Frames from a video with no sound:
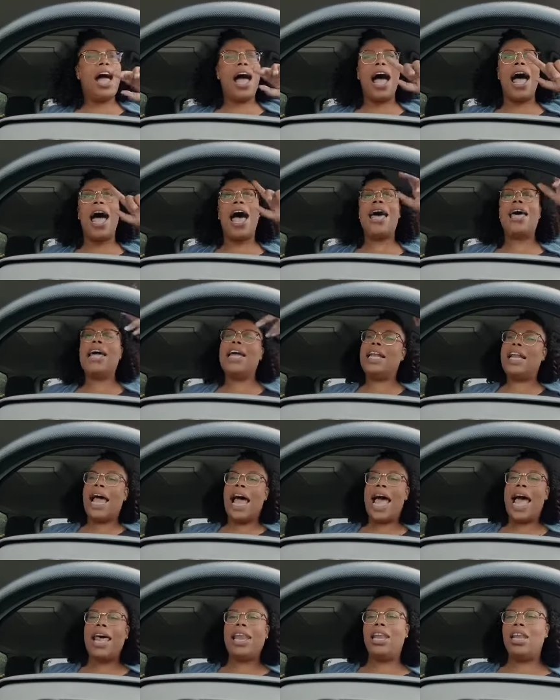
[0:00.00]
I had and I
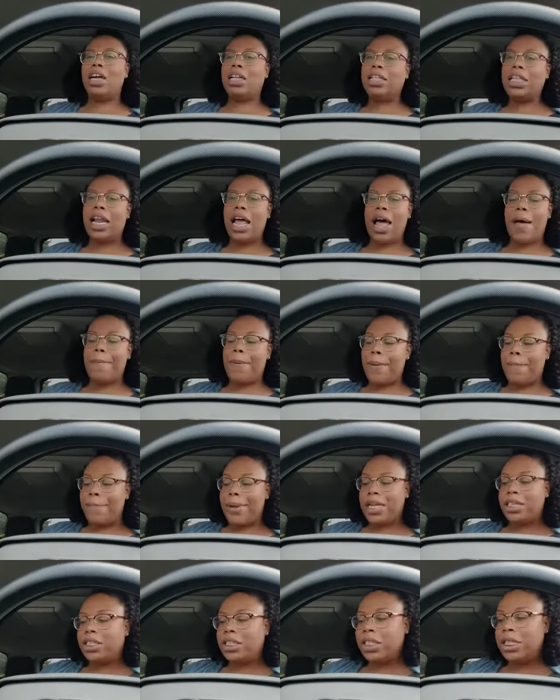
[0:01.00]
had looked it up and
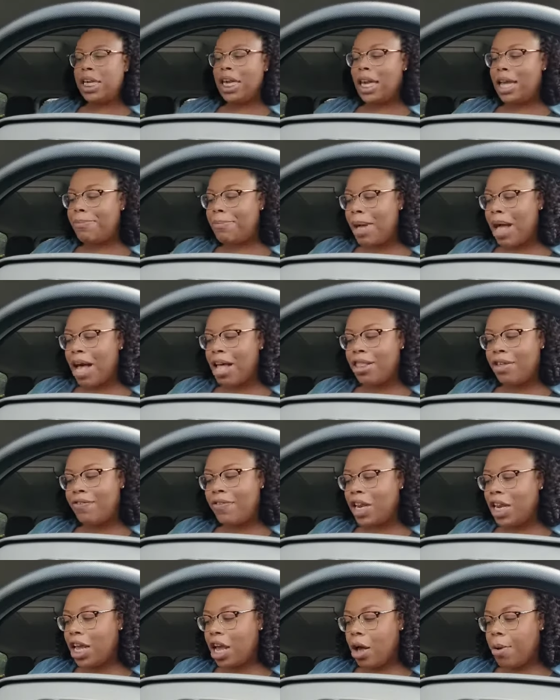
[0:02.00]
mentioned it in my other
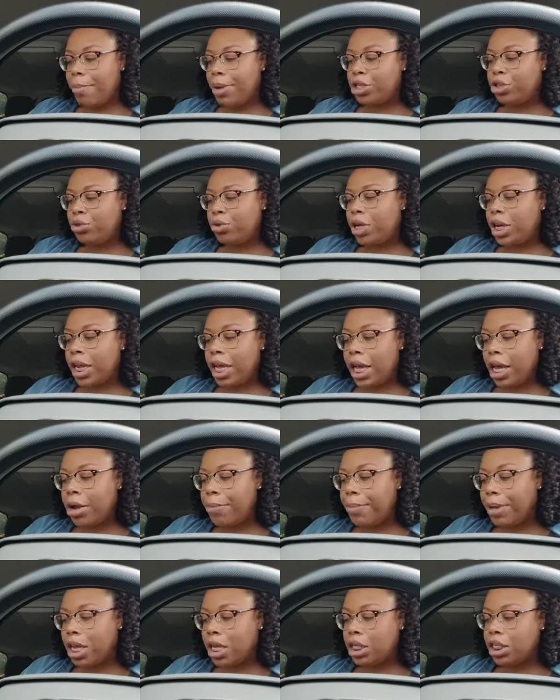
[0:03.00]
video, but you couldn't
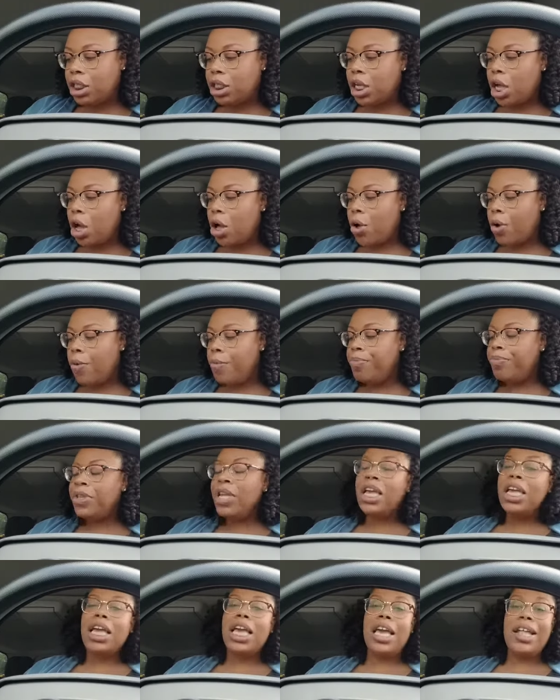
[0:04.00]
hear me. So
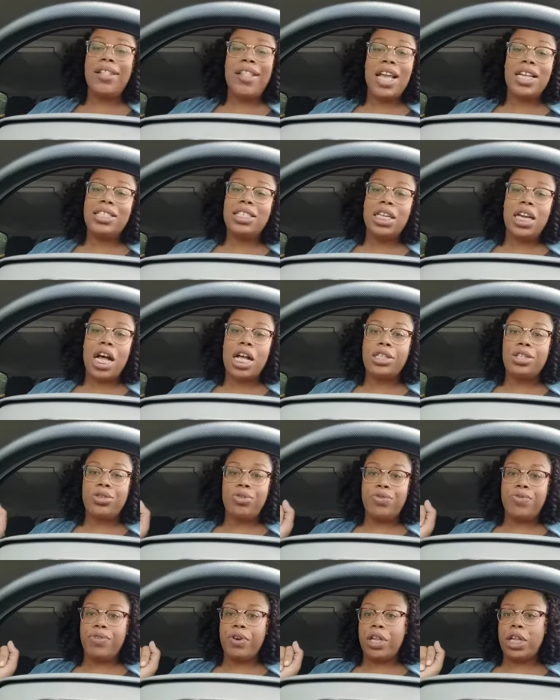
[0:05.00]
yeah, thanks to y'all
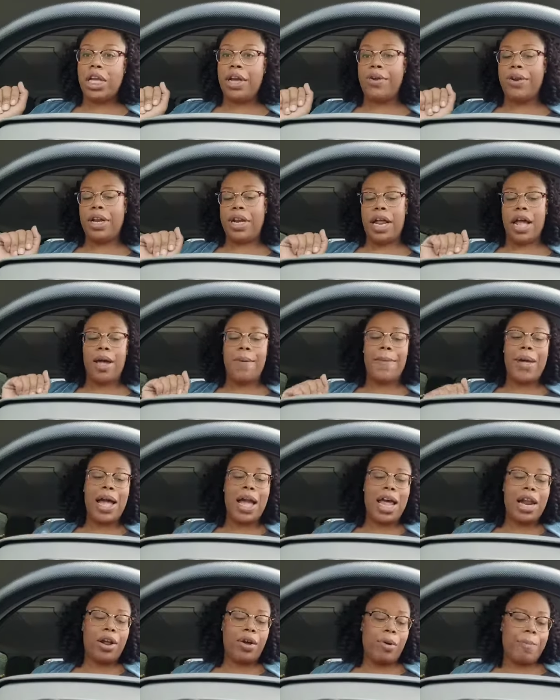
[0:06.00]
too for clearing it up. I
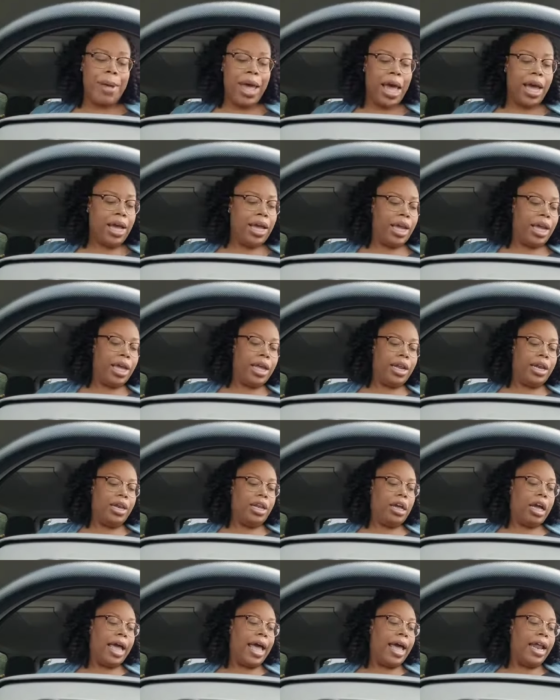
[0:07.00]
gotta go back and
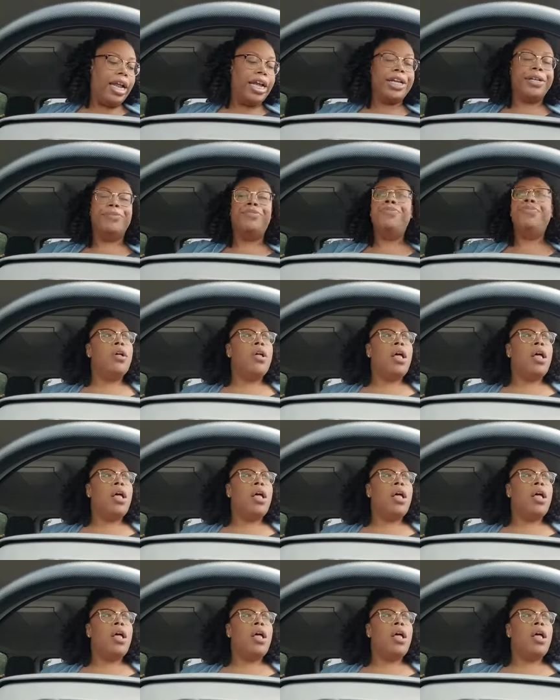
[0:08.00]
look at it.